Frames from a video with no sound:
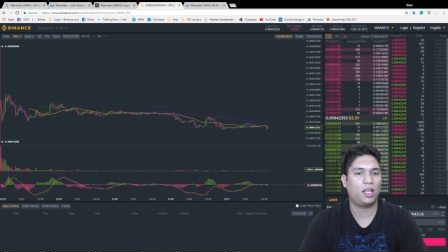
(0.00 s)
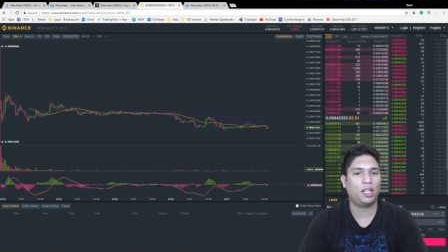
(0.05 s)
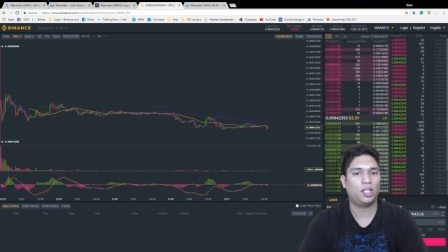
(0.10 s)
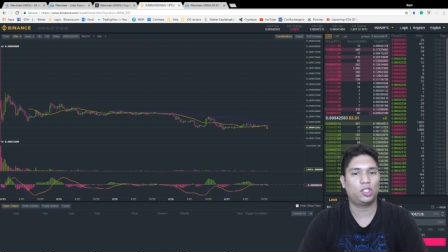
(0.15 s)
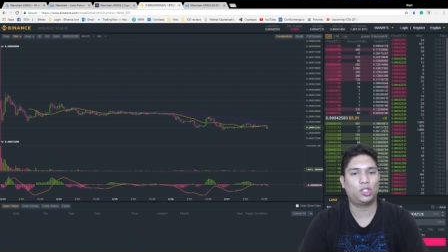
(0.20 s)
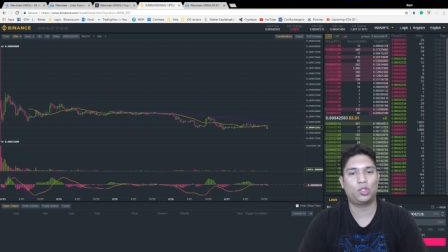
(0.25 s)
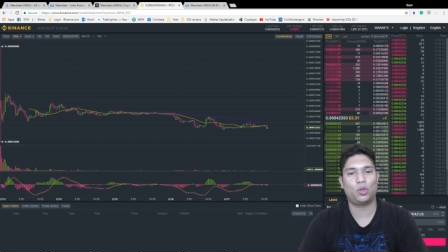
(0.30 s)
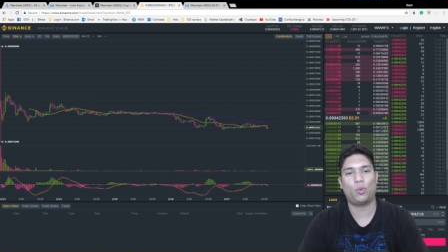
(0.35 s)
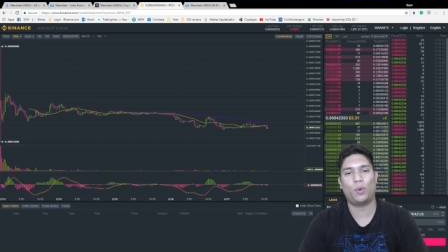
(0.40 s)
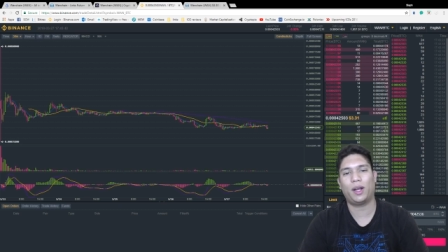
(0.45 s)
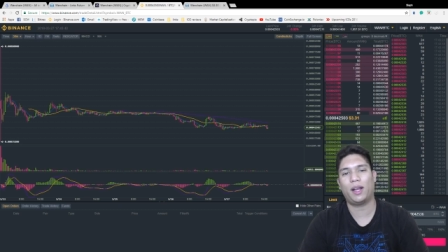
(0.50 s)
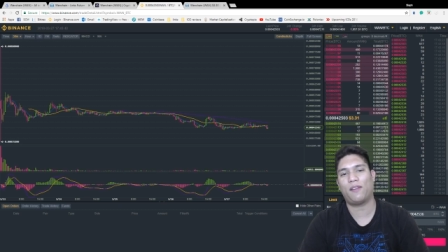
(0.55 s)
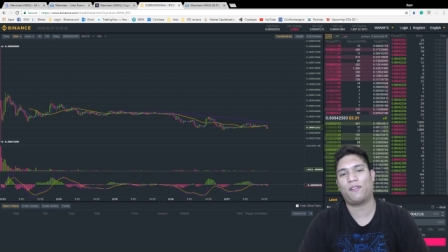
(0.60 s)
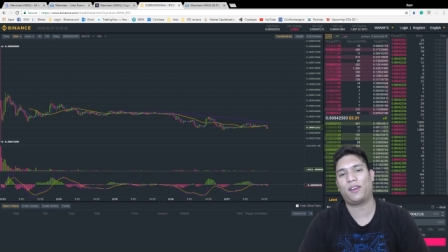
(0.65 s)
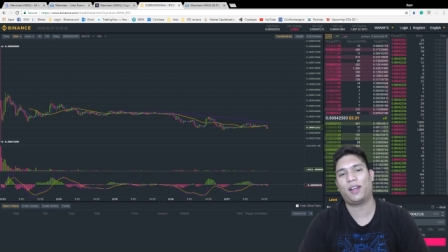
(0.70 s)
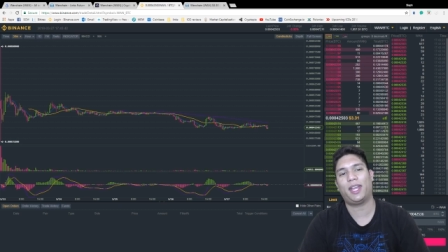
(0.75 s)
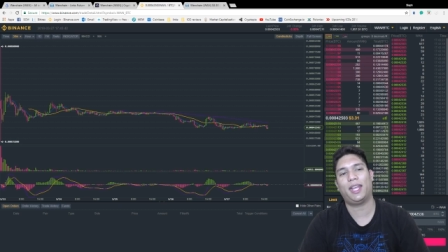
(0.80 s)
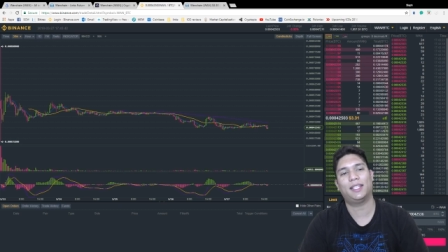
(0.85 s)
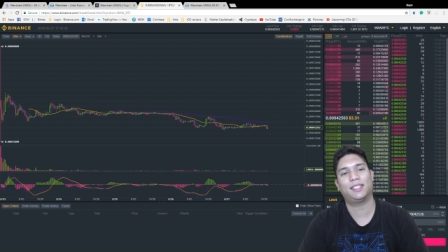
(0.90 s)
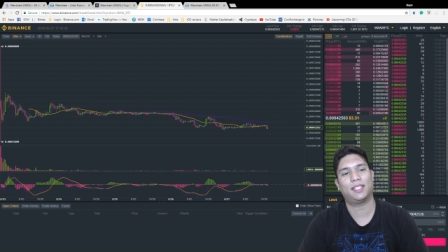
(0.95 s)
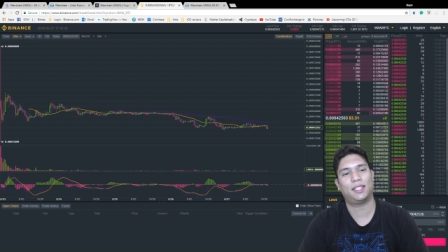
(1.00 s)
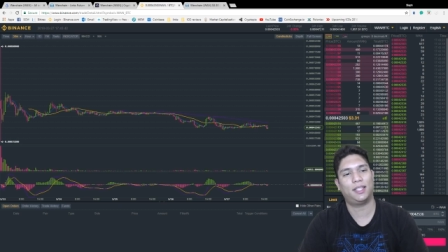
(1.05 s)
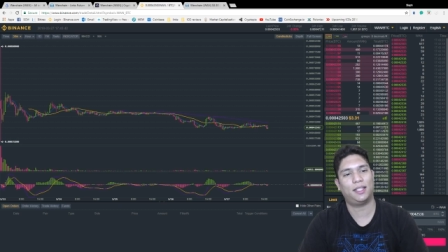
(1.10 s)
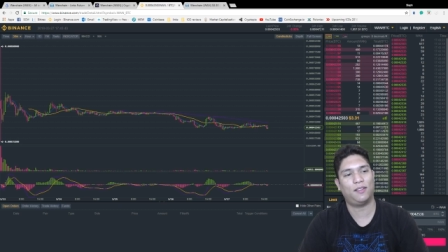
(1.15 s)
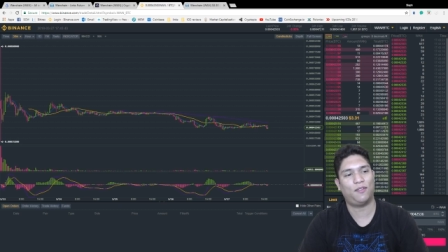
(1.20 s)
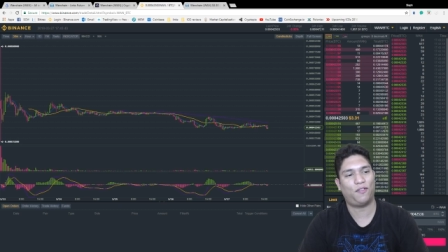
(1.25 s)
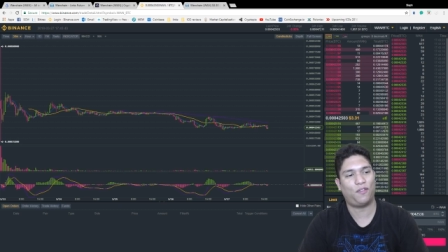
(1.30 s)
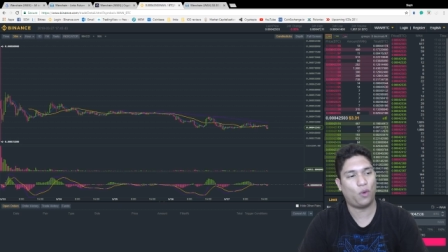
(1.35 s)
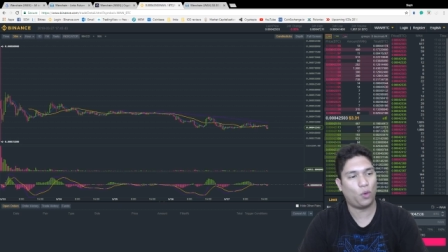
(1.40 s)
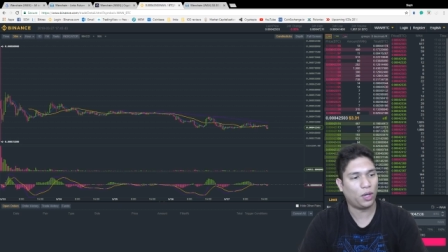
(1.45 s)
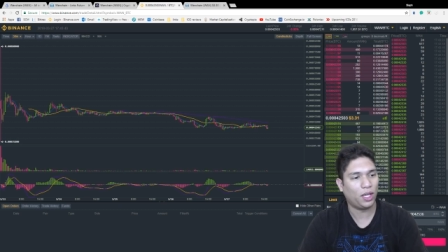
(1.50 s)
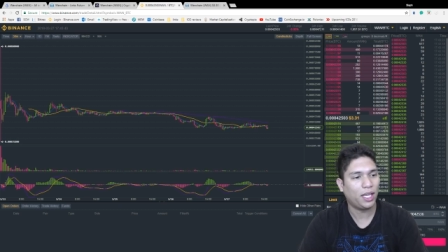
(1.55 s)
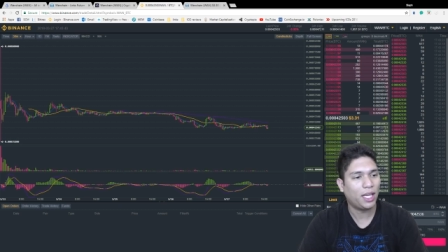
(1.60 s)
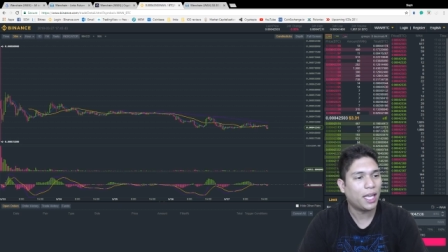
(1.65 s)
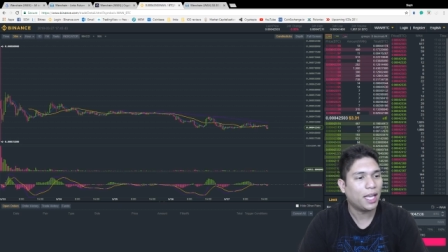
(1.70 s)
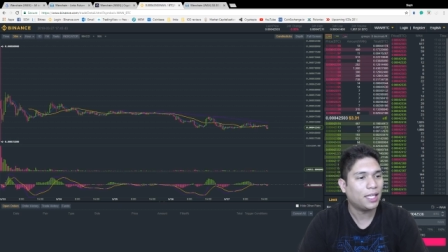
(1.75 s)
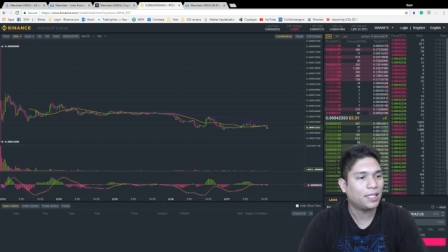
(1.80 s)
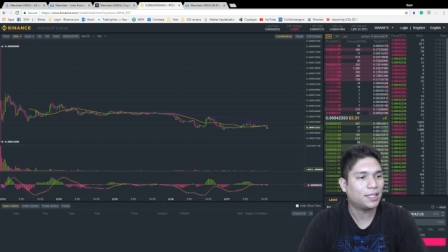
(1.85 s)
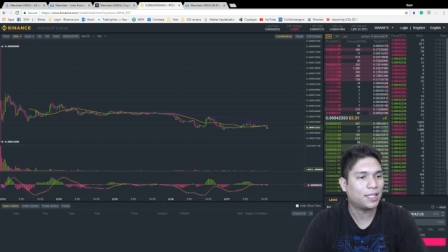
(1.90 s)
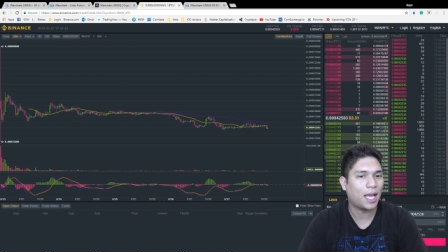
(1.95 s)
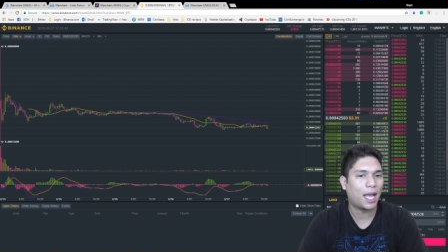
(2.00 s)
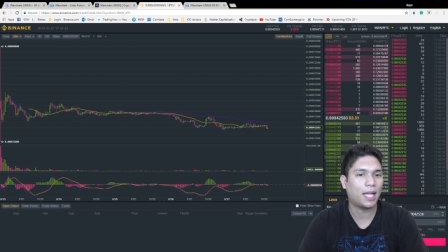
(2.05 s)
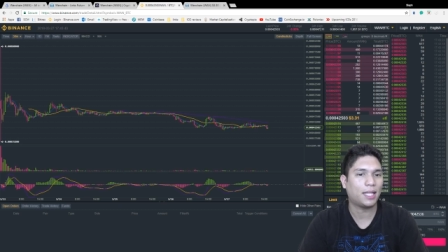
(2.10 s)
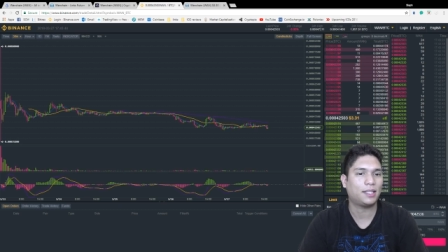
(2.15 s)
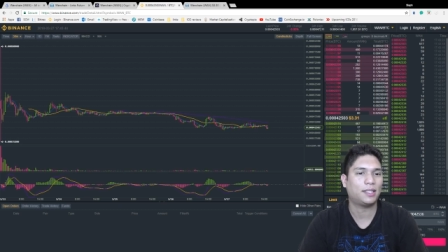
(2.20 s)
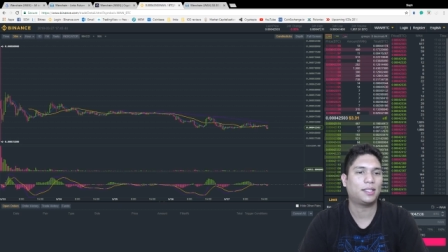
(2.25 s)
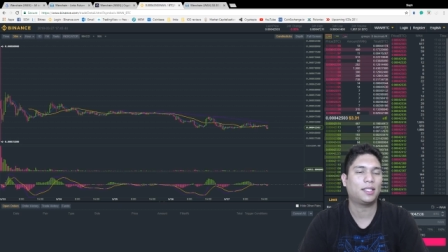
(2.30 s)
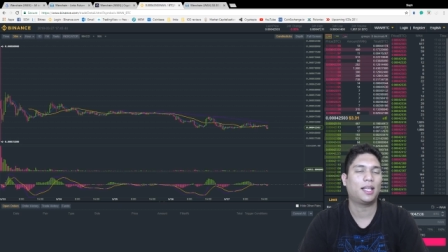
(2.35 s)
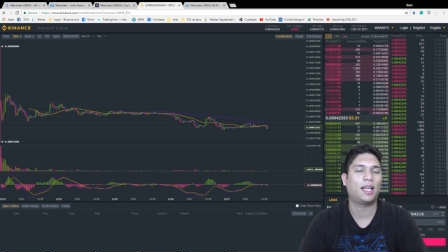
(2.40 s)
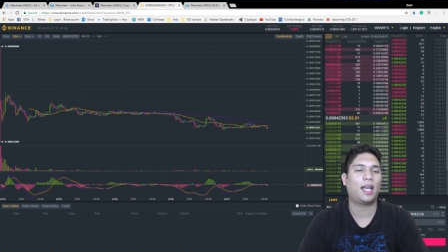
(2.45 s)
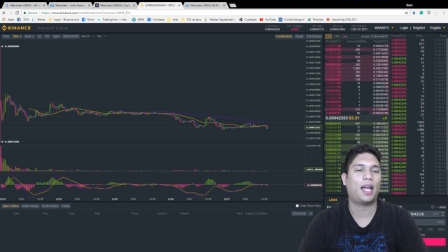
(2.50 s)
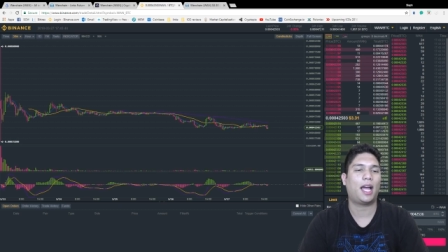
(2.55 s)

So whenever it hits a 40k sats,